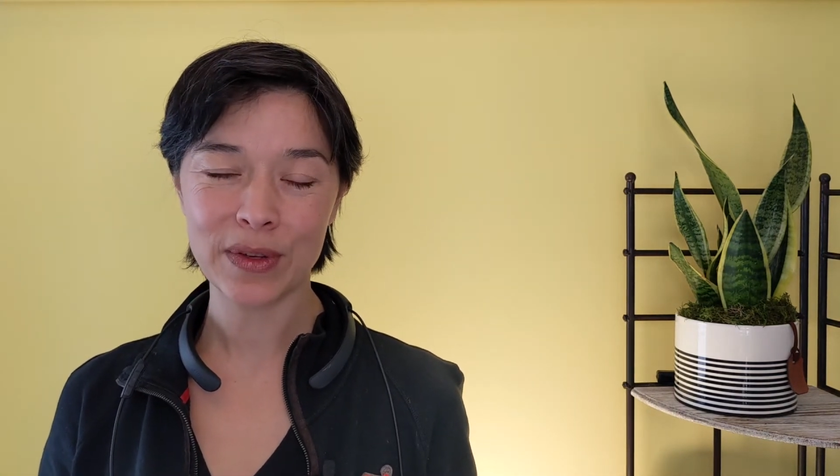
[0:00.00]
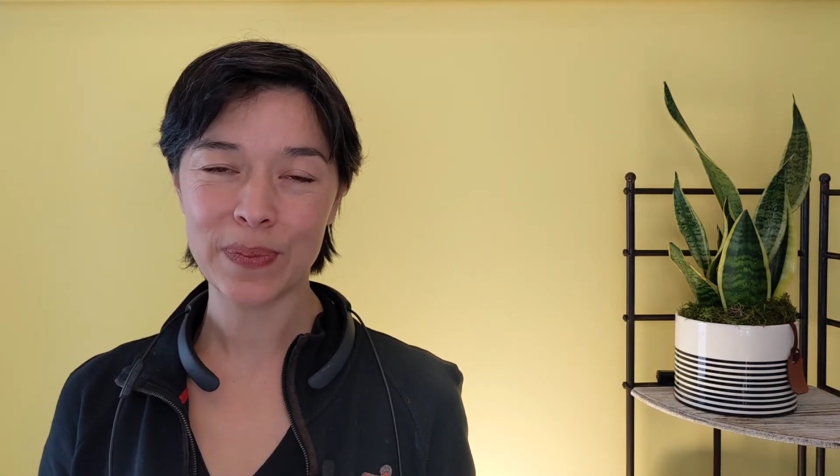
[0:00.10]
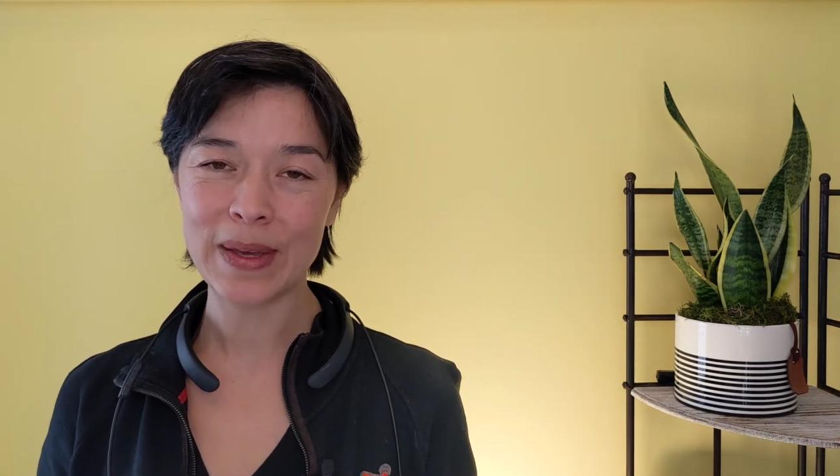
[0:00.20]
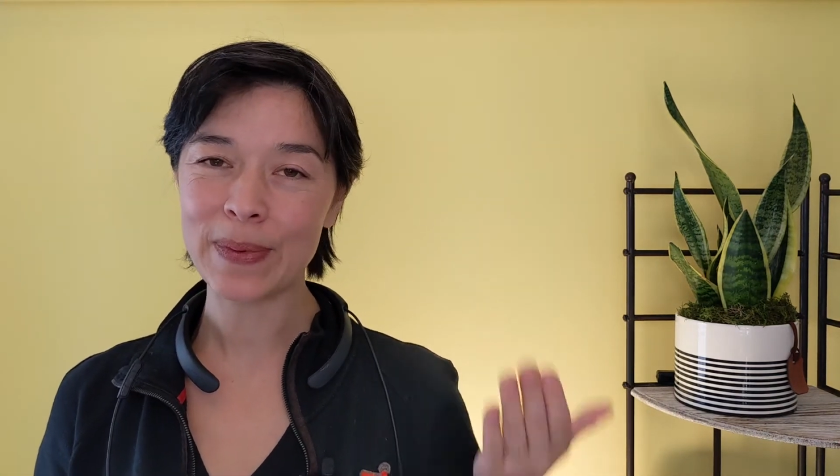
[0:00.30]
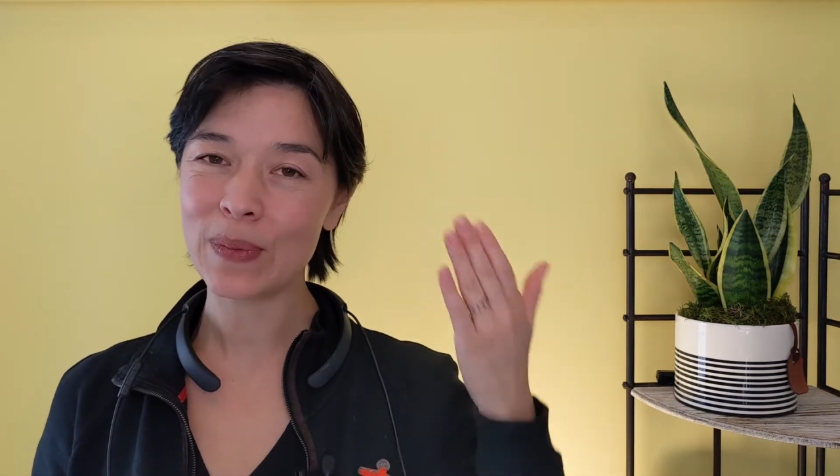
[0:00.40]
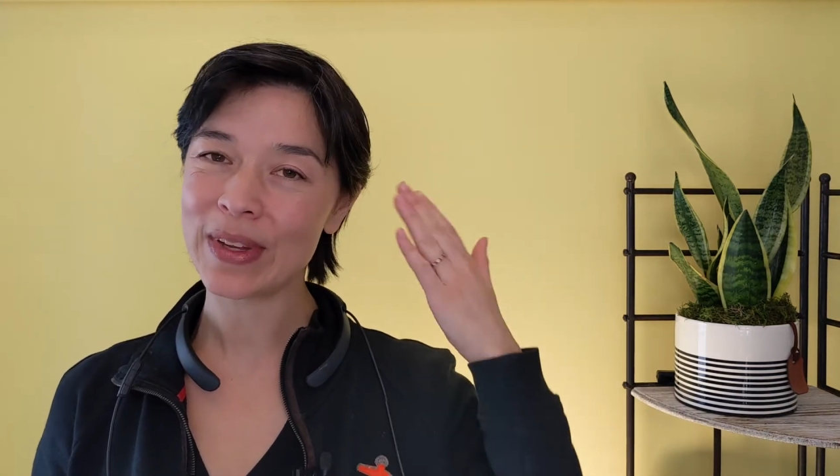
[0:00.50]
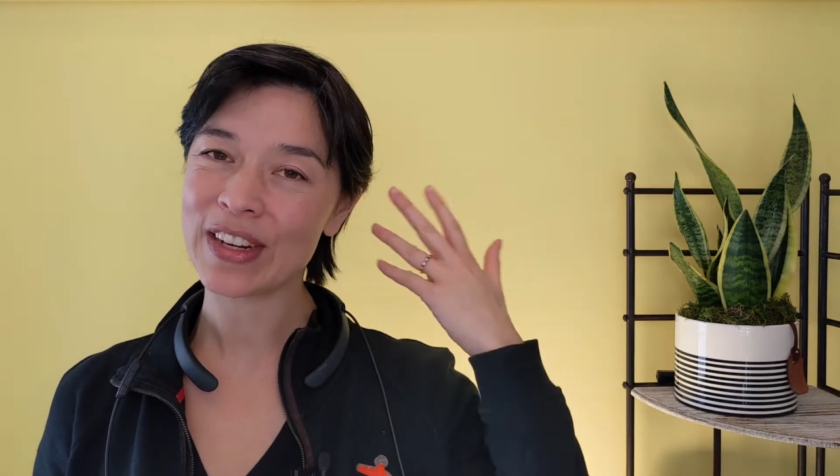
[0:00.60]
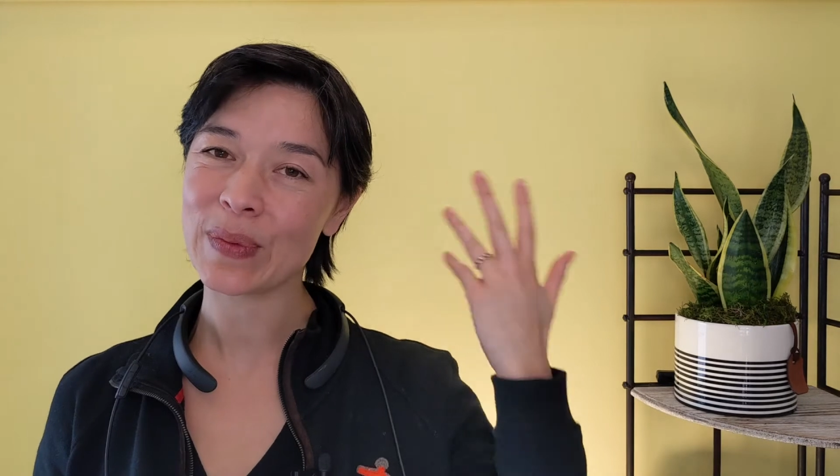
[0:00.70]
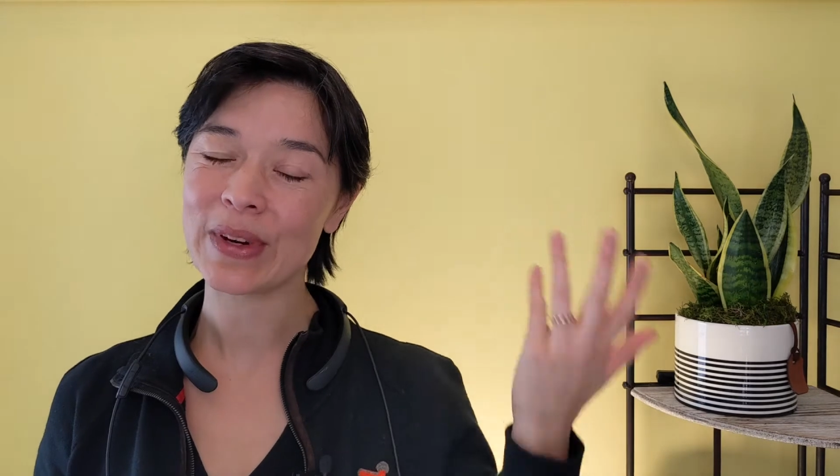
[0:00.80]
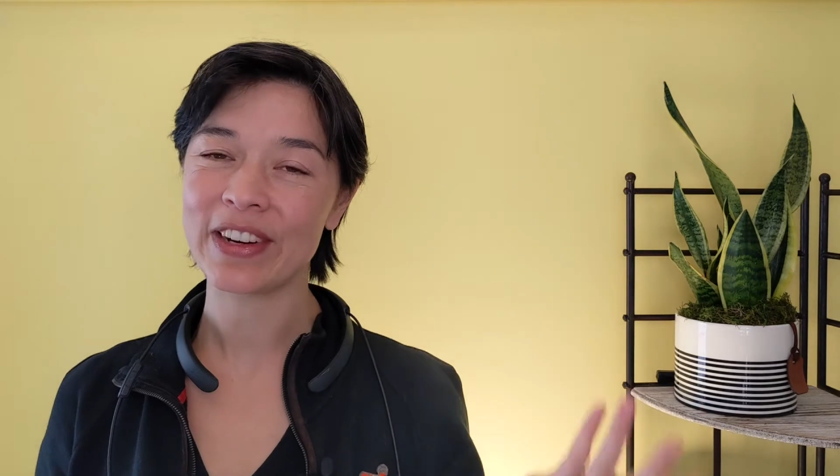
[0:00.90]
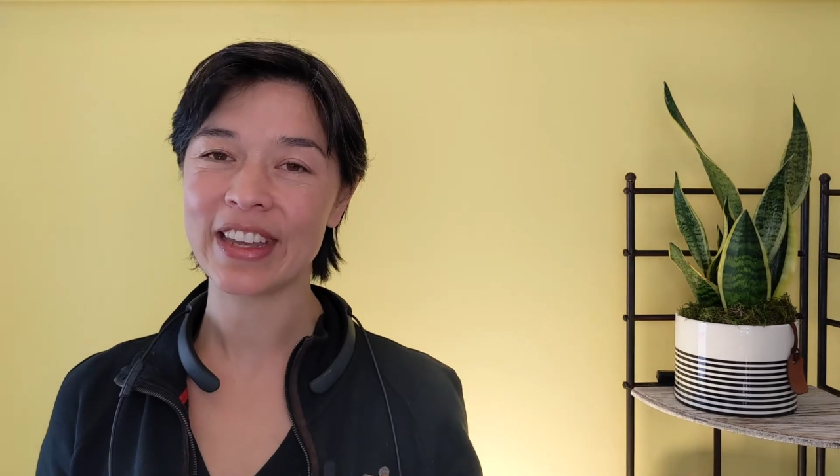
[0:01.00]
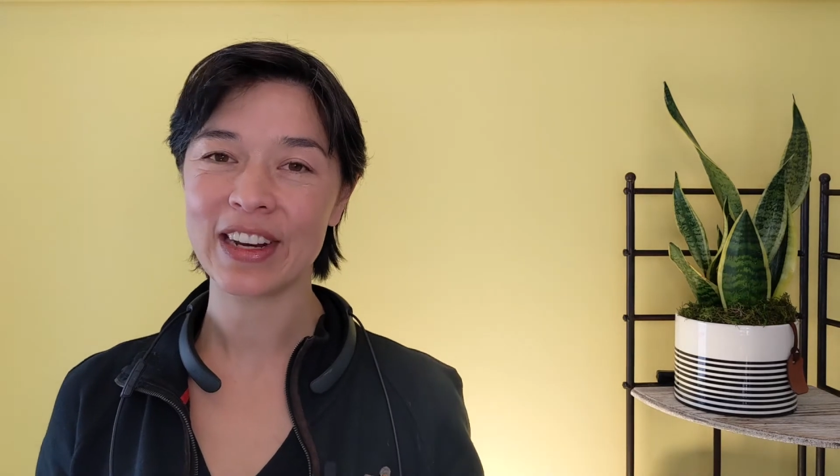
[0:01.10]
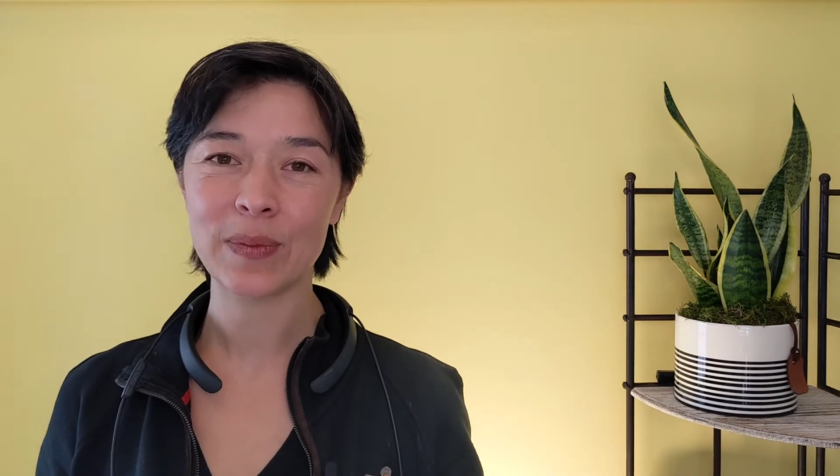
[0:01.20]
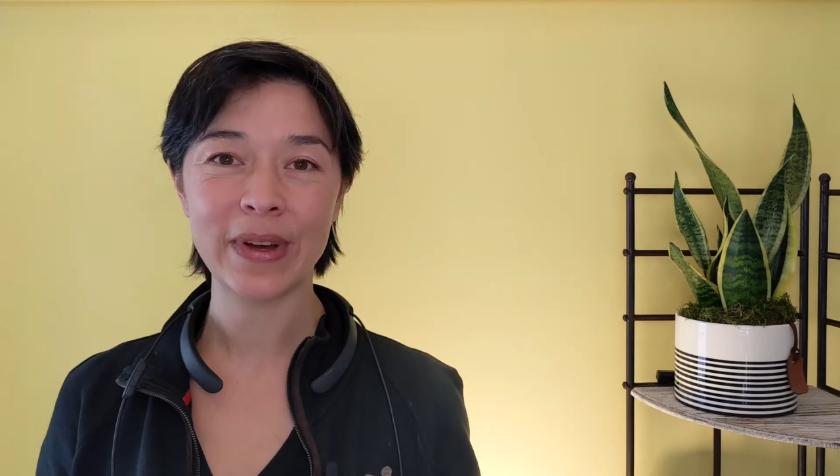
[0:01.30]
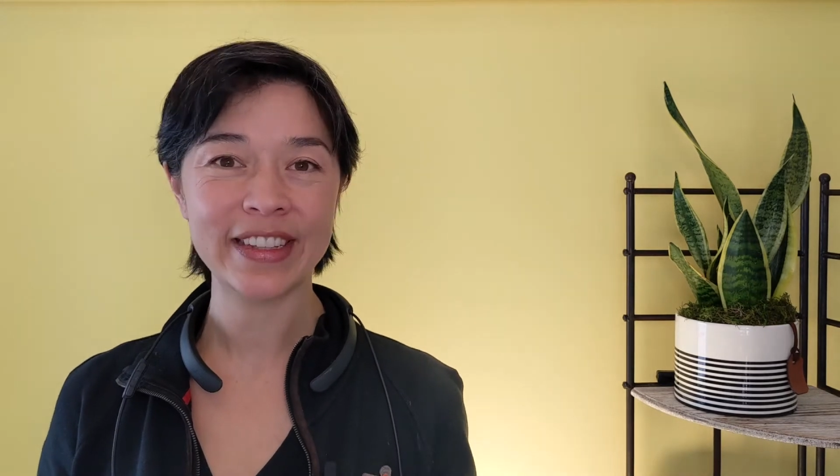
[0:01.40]
people when you're wearing
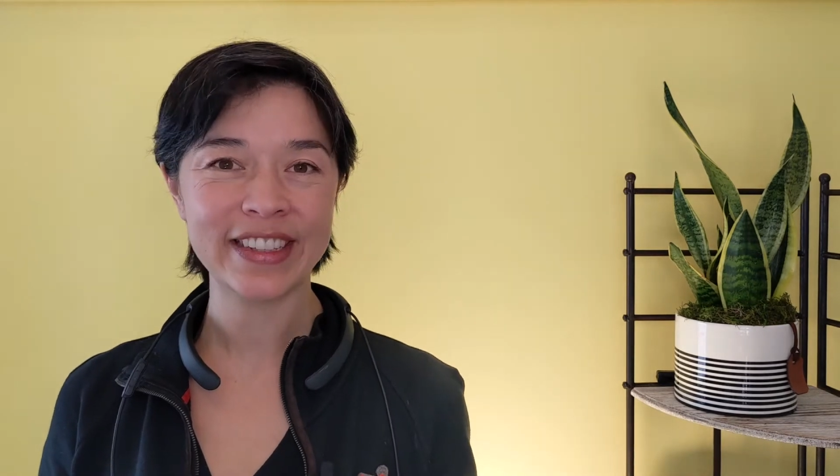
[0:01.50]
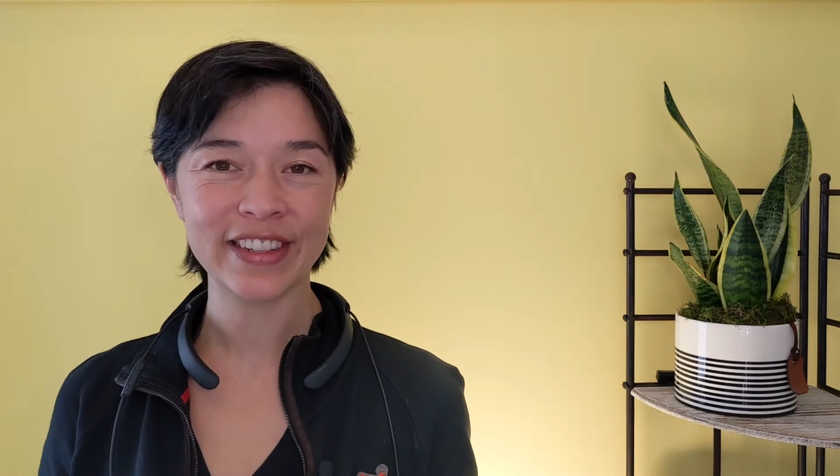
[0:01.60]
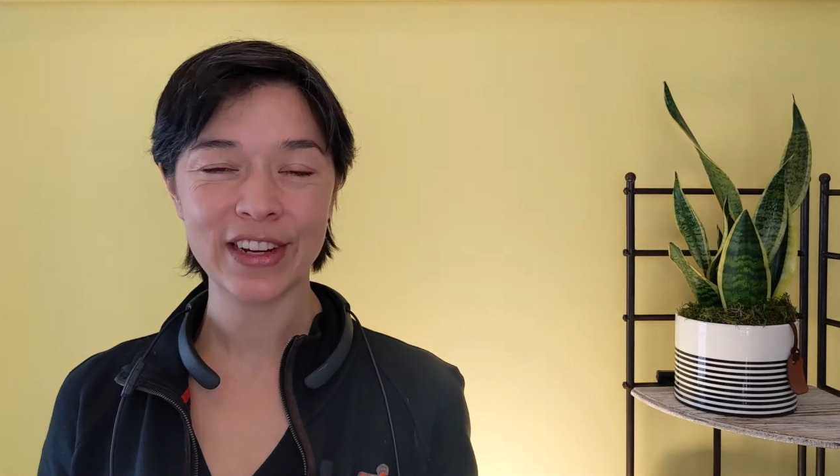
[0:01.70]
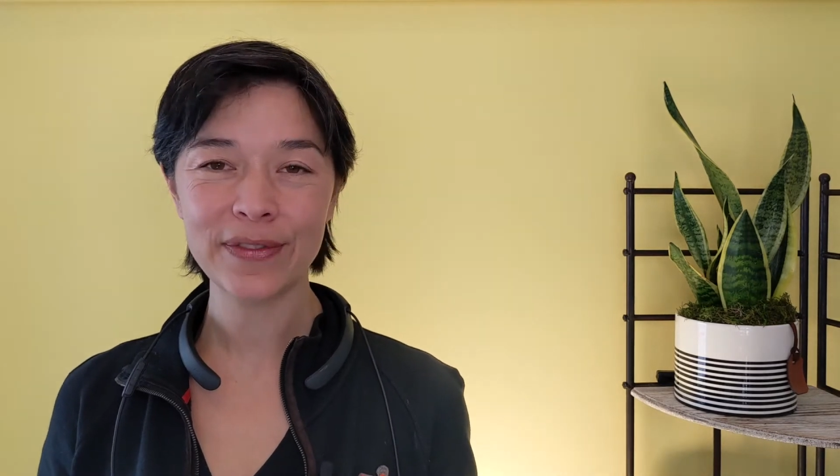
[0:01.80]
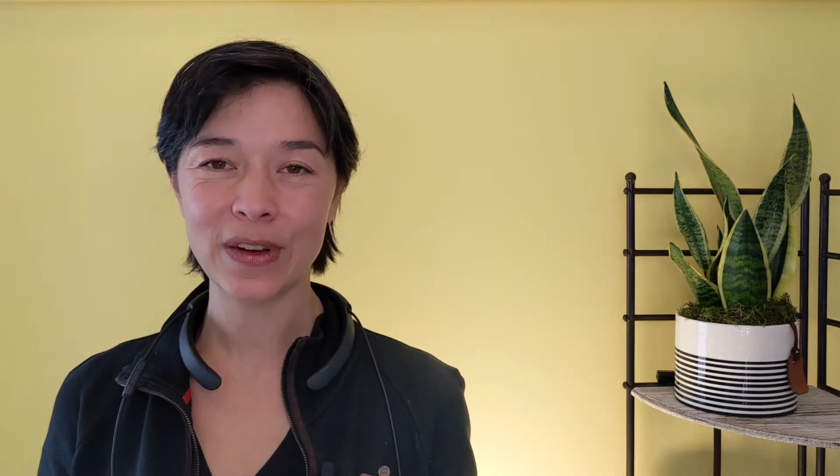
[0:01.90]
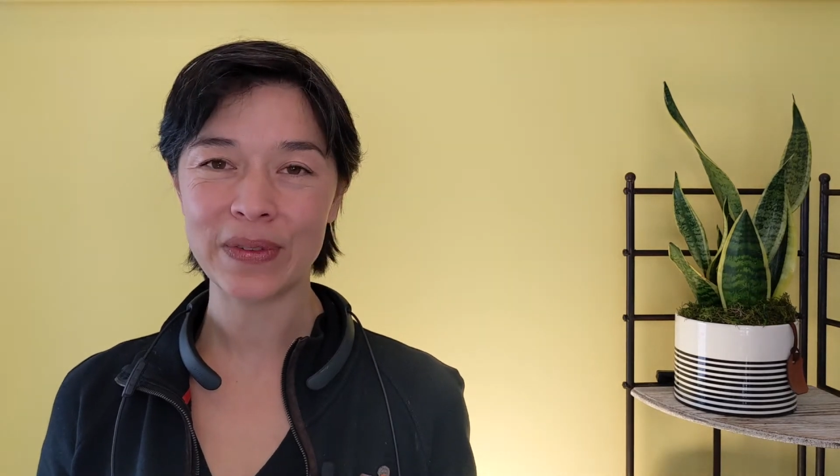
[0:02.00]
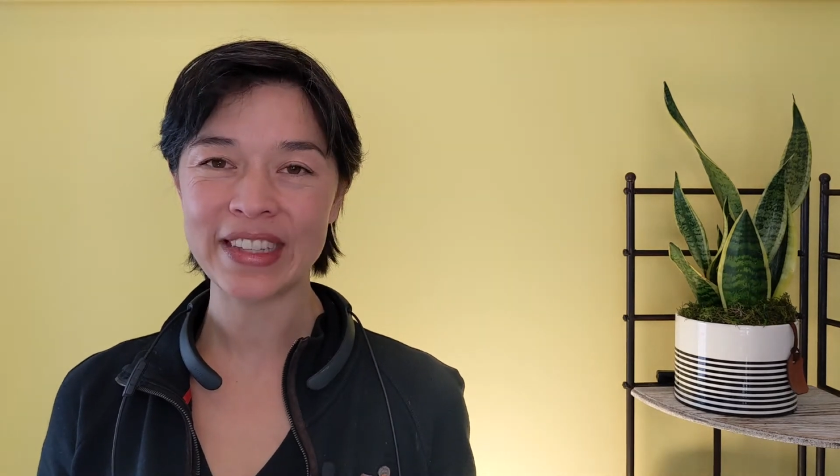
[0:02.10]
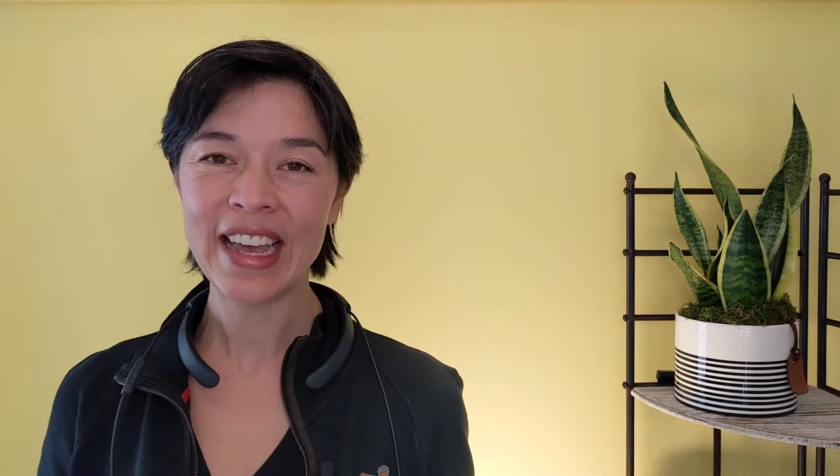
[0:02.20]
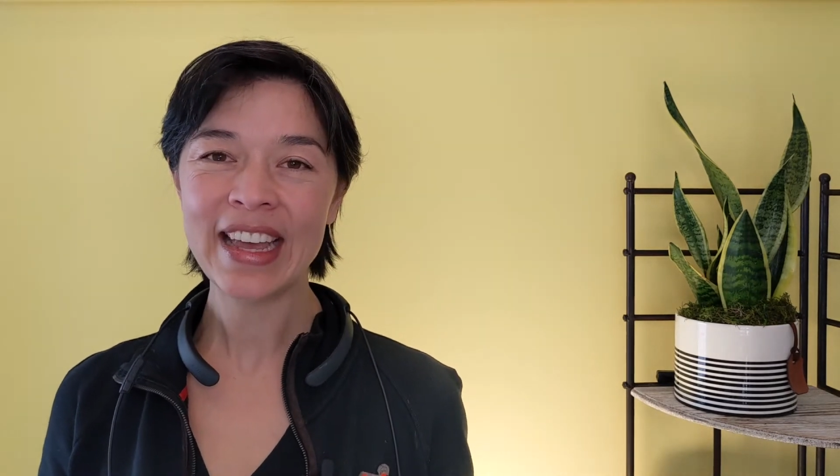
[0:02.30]
earbuds or earphones.